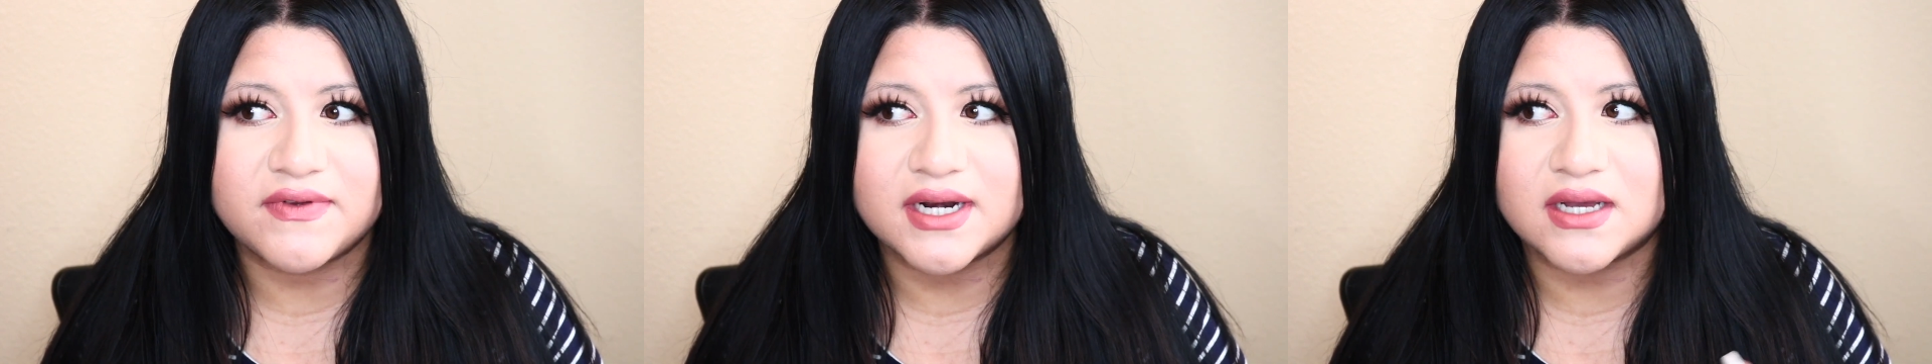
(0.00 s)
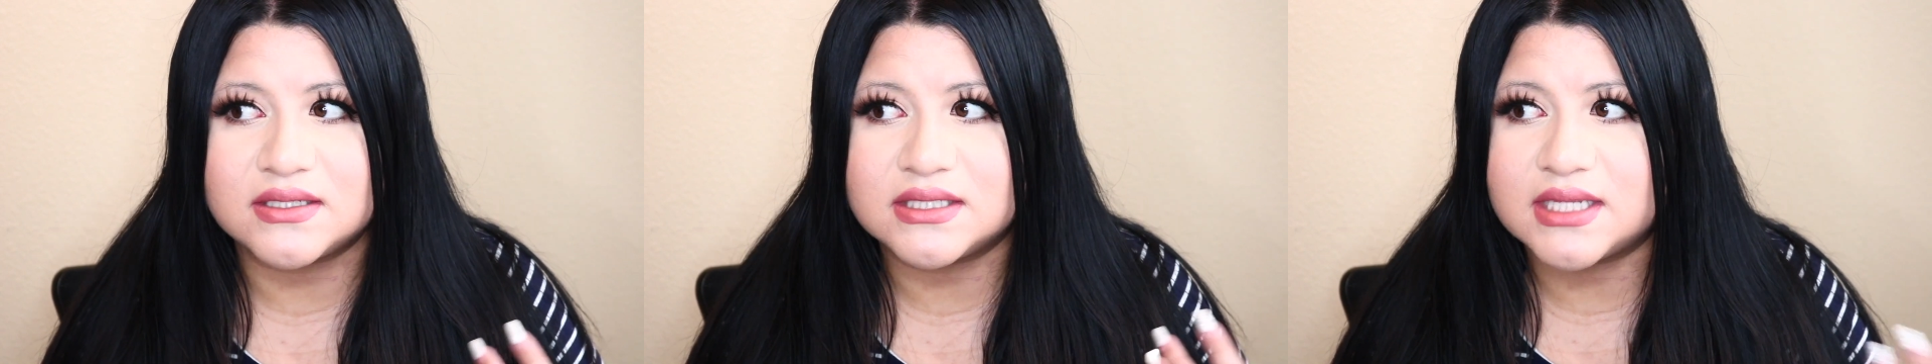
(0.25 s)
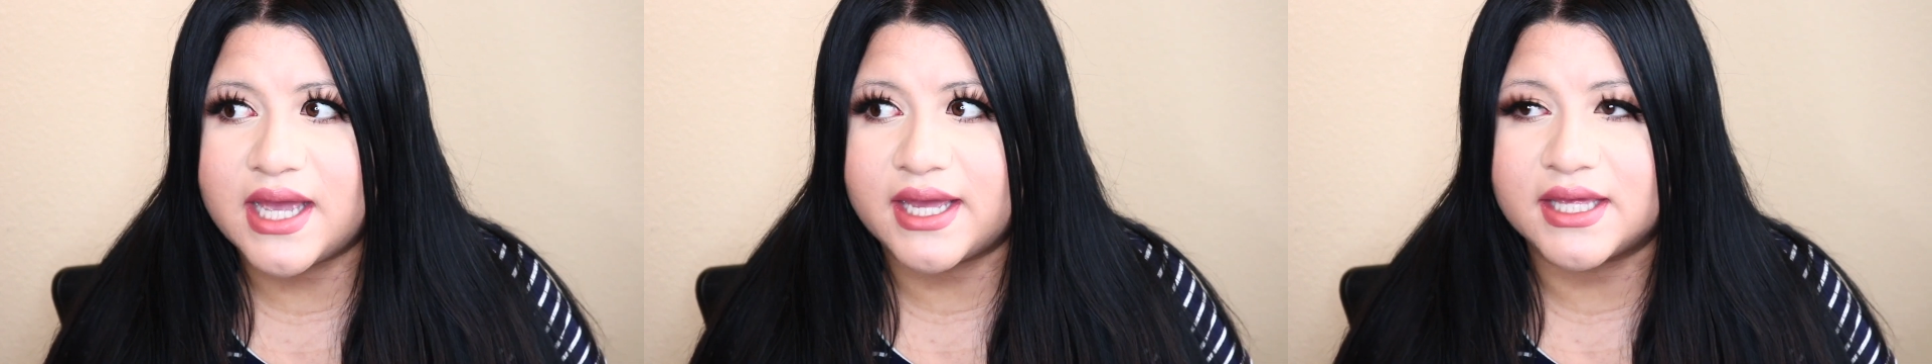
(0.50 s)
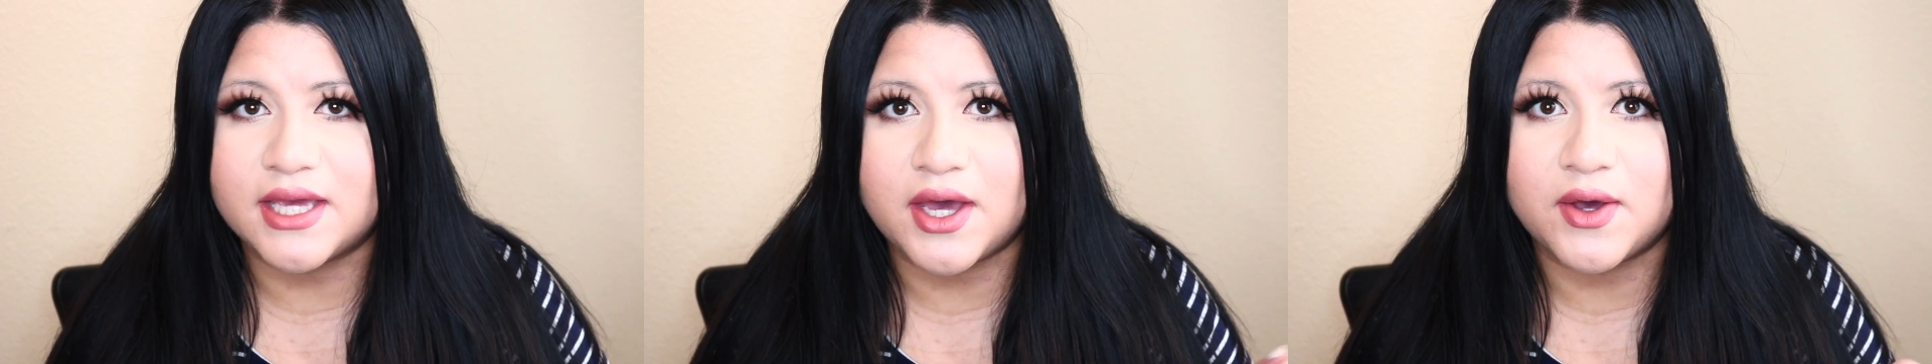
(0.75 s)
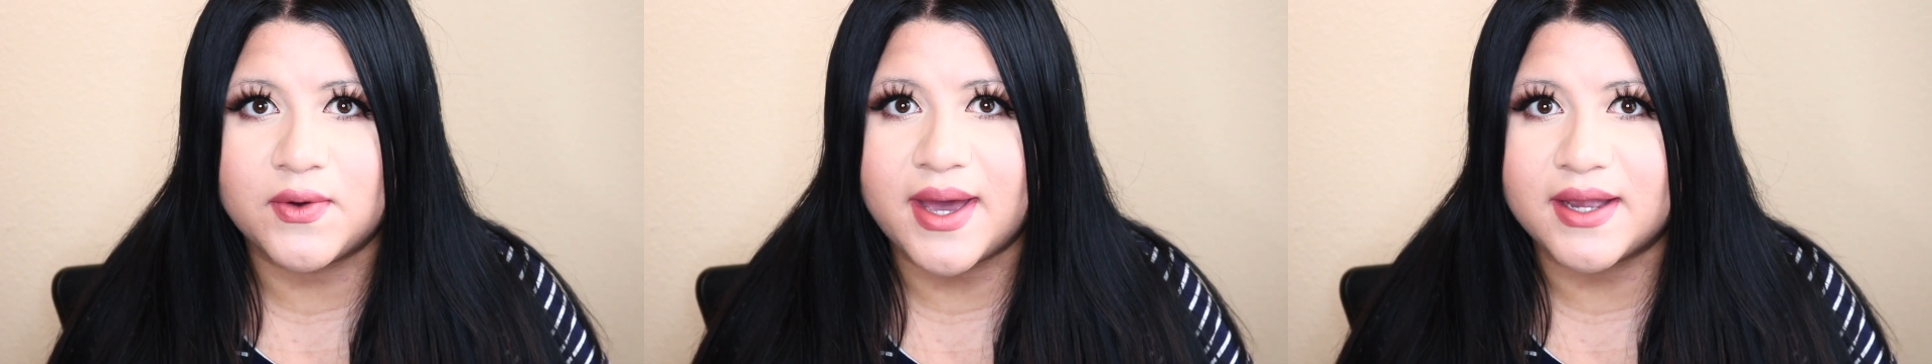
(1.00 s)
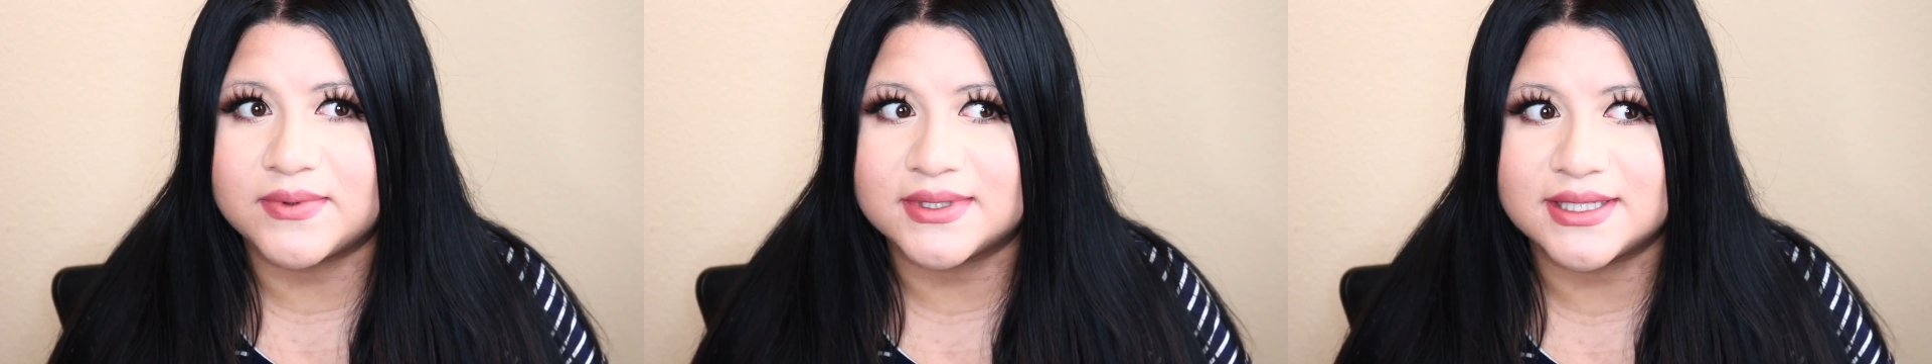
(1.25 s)
and I was like, yo,
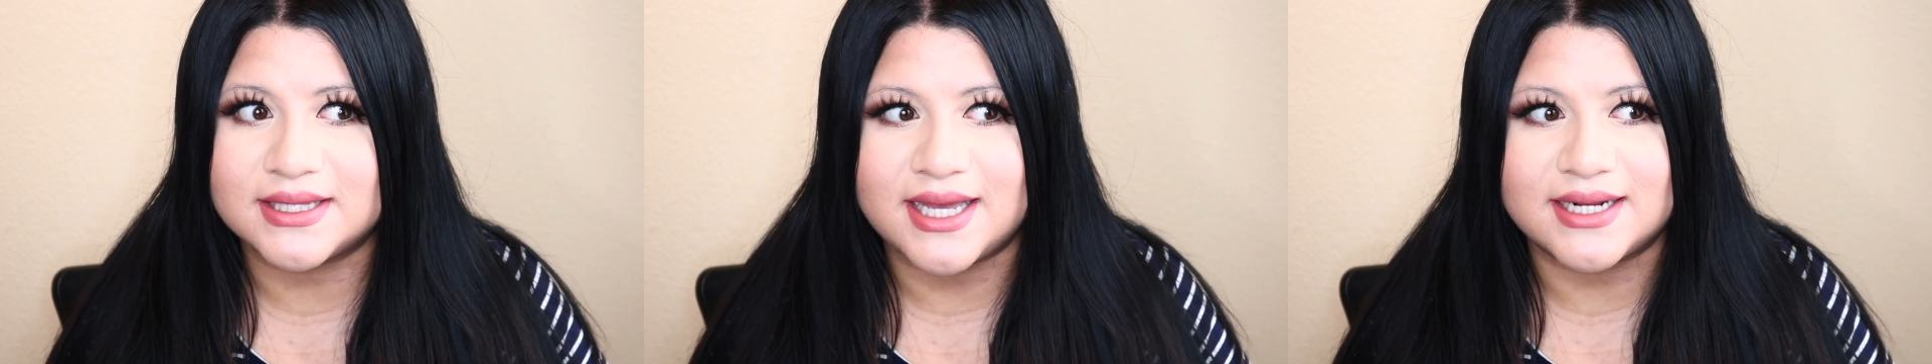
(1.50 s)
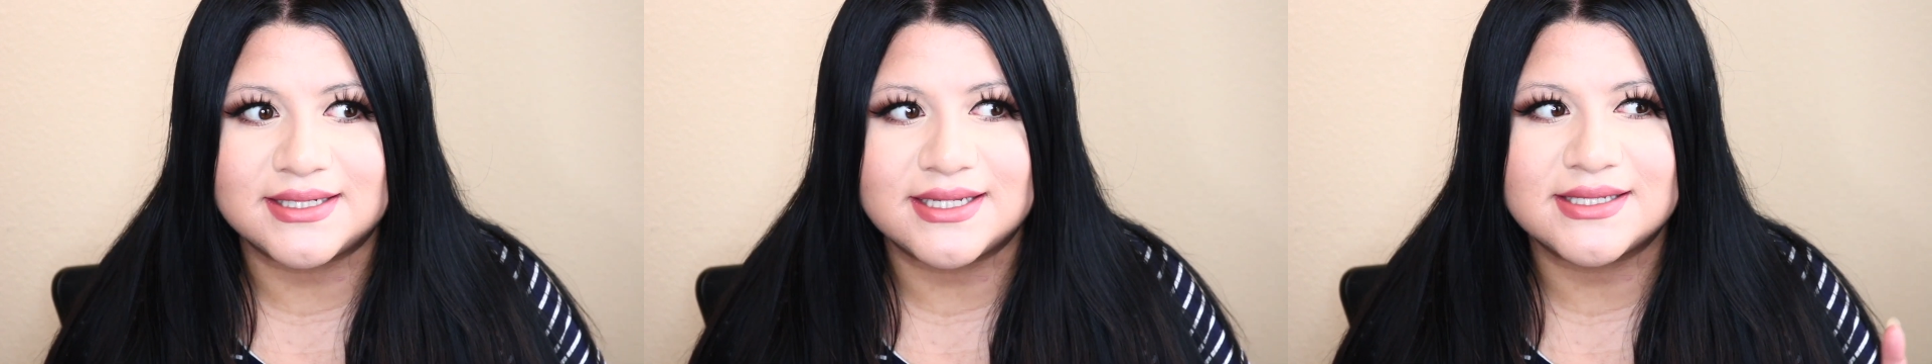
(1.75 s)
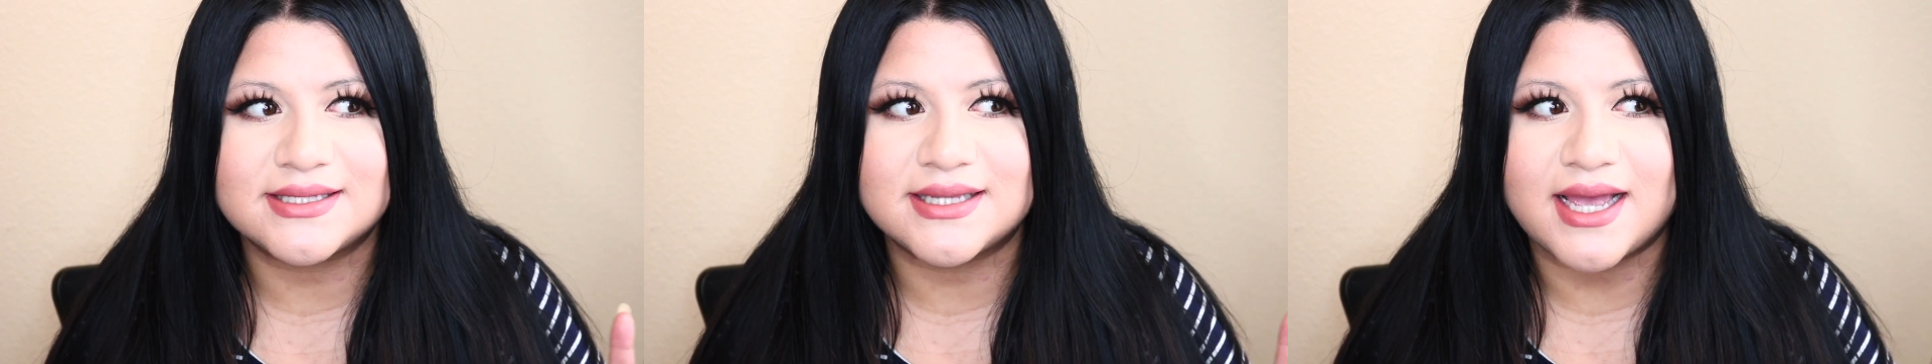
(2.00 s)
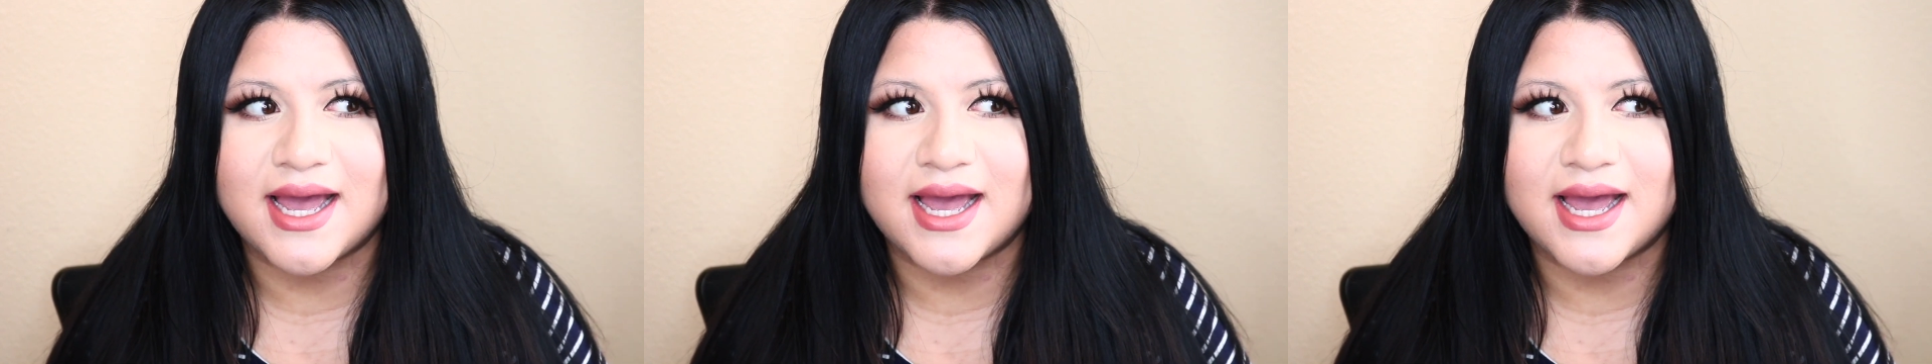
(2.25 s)
I really like this.